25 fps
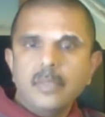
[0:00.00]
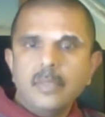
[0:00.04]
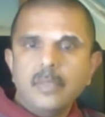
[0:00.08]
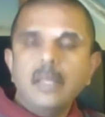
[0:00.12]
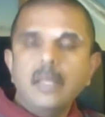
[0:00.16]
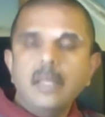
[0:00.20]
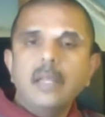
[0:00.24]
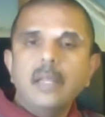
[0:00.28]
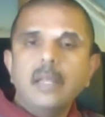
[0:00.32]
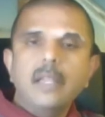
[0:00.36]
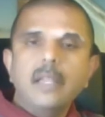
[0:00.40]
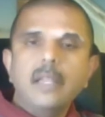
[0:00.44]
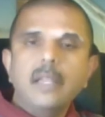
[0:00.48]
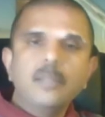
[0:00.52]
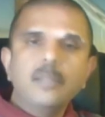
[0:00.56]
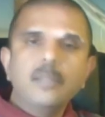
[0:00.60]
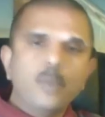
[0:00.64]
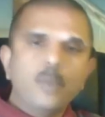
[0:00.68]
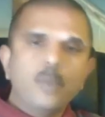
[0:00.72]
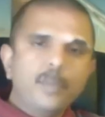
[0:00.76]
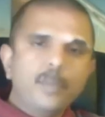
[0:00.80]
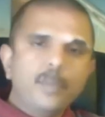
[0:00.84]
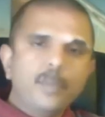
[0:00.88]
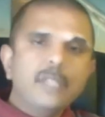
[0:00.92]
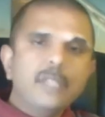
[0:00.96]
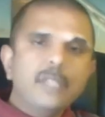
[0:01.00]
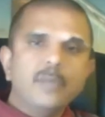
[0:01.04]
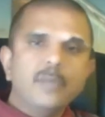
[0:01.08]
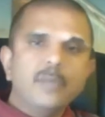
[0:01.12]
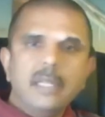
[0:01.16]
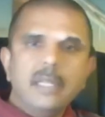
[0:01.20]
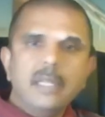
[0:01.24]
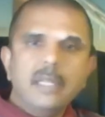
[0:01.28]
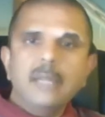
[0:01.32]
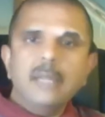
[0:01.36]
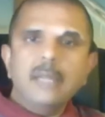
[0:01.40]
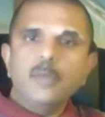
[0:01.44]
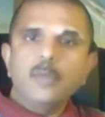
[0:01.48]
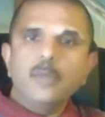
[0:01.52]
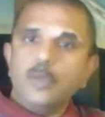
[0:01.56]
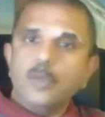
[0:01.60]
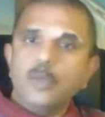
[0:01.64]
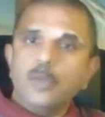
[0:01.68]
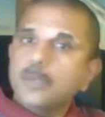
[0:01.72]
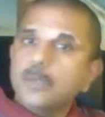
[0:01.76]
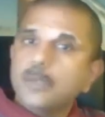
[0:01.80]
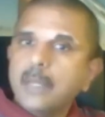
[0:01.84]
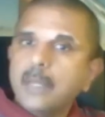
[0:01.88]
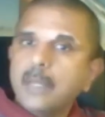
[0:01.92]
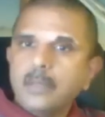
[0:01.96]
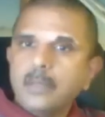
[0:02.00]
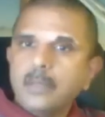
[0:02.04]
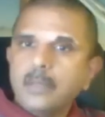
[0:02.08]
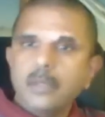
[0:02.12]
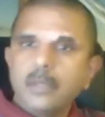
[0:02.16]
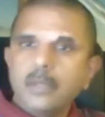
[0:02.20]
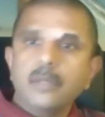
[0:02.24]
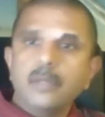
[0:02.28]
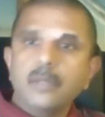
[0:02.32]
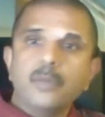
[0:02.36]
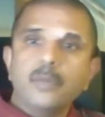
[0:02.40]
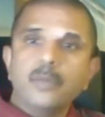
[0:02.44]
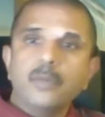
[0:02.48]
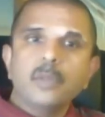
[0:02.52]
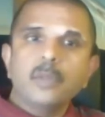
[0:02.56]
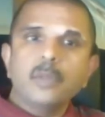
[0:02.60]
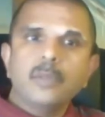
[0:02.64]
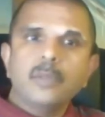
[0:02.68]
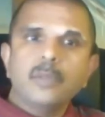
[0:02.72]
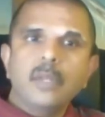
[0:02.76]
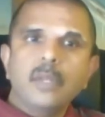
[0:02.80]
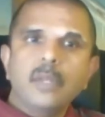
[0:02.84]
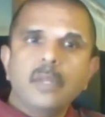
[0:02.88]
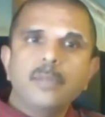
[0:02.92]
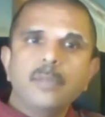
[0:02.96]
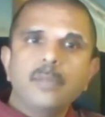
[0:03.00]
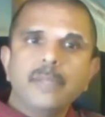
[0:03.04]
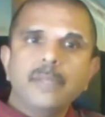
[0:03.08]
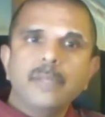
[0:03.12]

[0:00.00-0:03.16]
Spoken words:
and the more peaceful I am with respect to the other folks around me.